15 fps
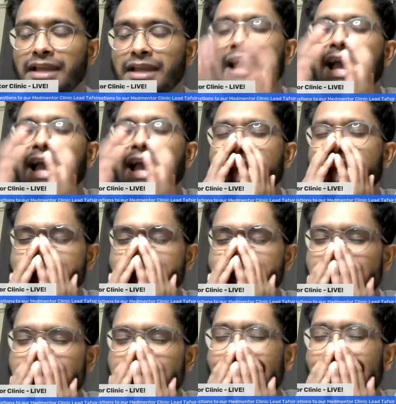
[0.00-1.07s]
like
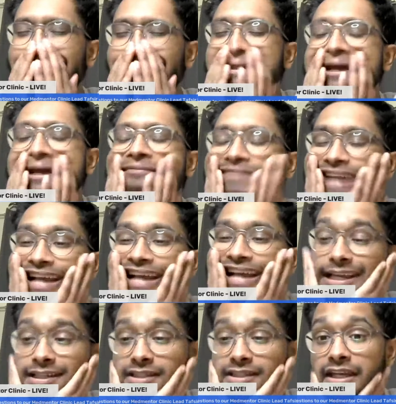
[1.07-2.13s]
anatomy and
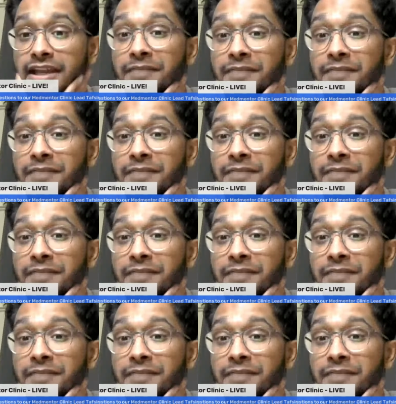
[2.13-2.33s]
dissection,